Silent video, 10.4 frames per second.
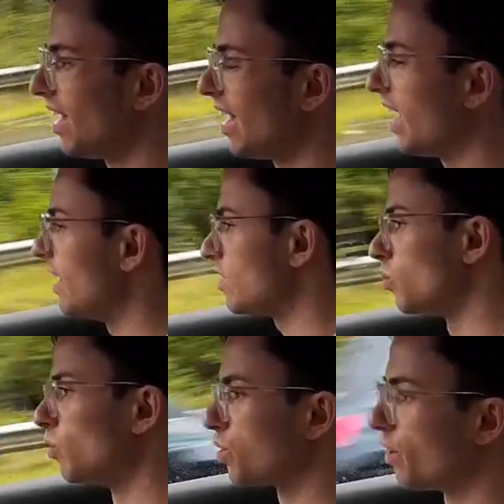It's
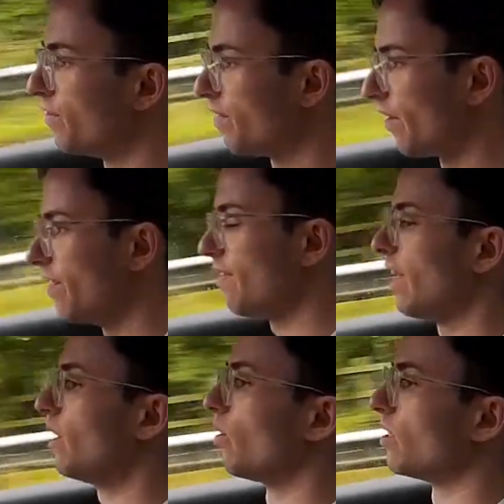also very
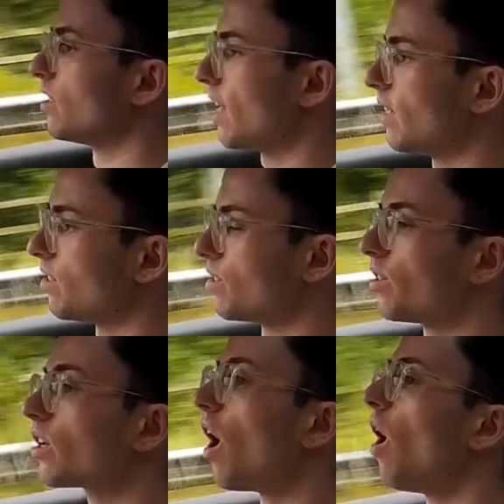vague on centre, so the
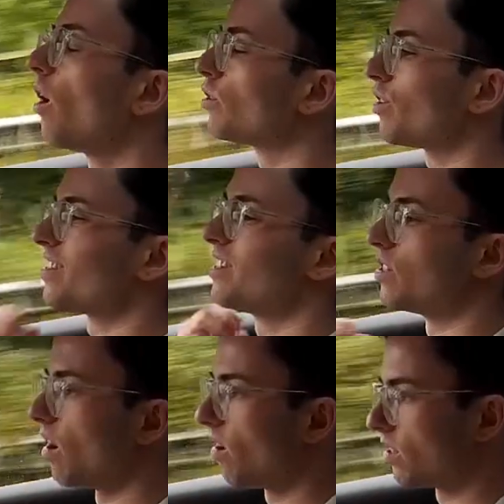car doesn't
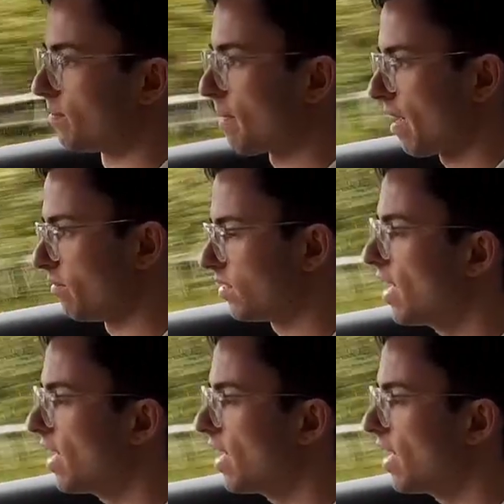dart about.